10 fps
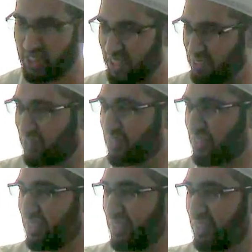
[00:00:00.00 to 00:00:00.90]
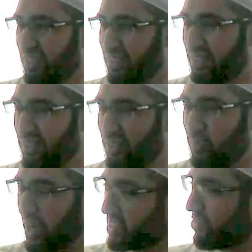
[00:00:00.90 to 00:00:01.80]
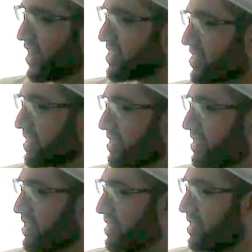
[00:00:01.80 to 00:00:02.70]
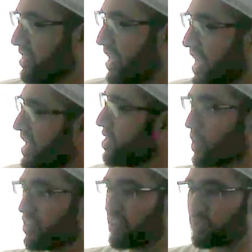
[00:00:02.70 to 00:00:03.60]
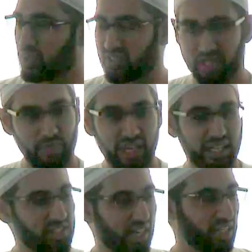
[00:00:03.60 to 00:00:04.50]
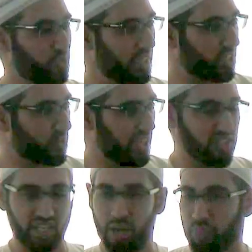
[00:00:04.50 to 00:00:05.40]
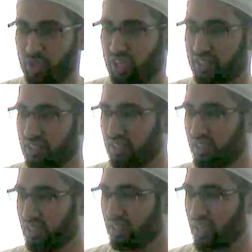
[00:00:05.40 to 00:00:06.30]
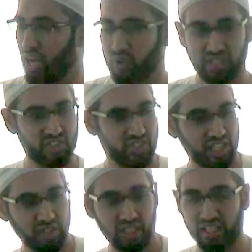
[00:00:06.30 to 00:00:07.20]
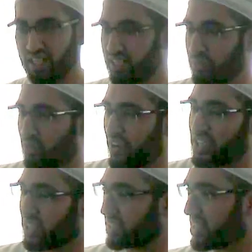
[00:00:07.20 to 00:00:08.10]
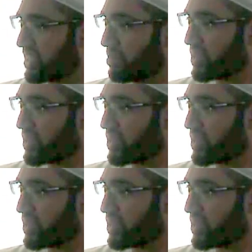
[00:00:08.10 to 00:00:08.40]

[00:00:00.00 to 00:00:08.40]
thief. Why is he fasting? Any one of us would say, Man, that's contradictory. He's a hypocrite. How can he steal and then be fasting at the same